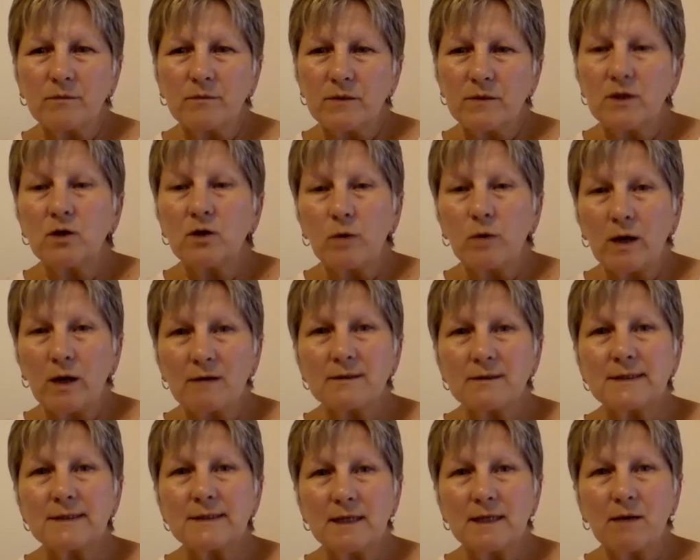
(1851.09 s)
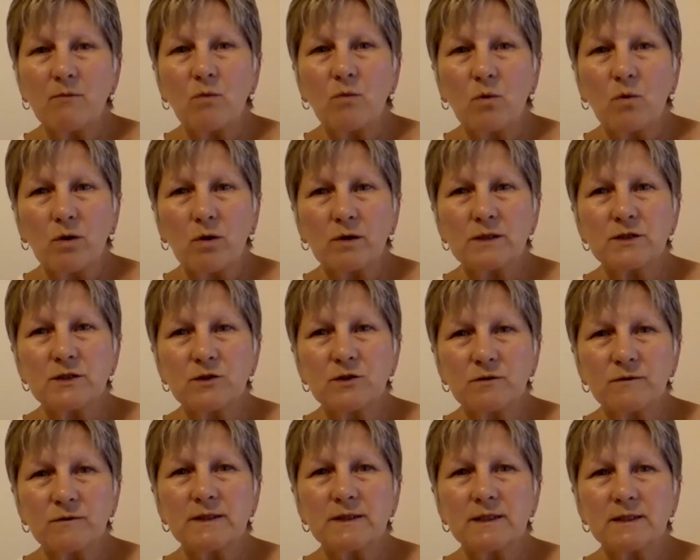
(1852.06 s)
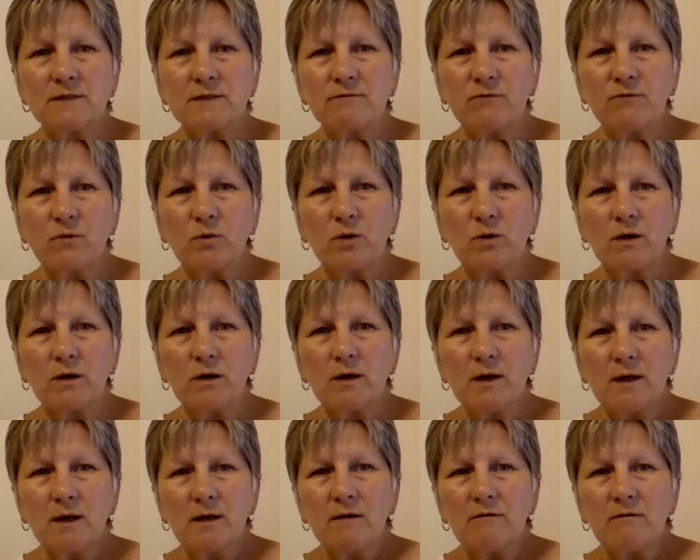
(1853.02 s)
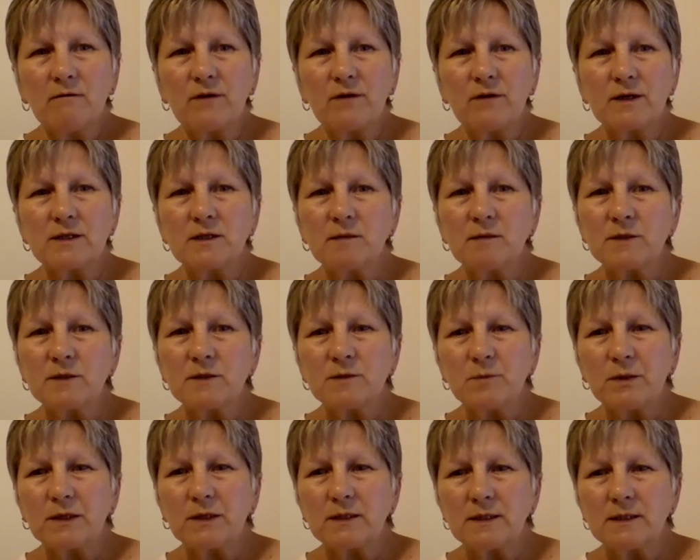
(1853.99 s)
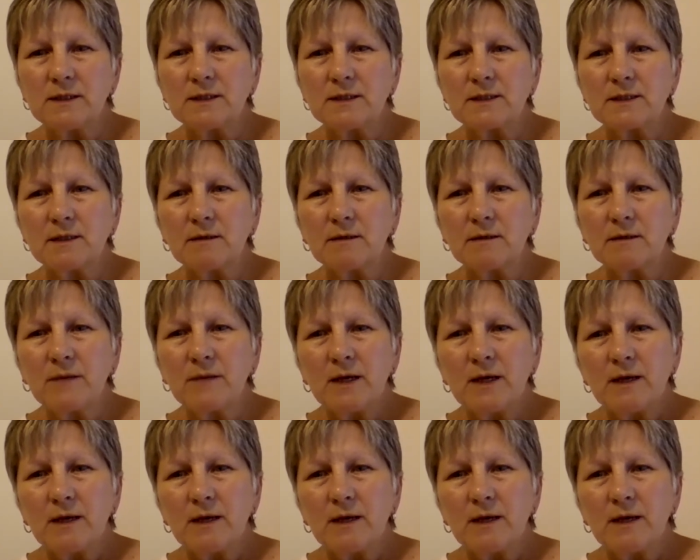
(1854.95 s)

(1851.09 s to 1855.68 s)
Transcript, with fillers: you know, we are seeing more services for victims, but it's um,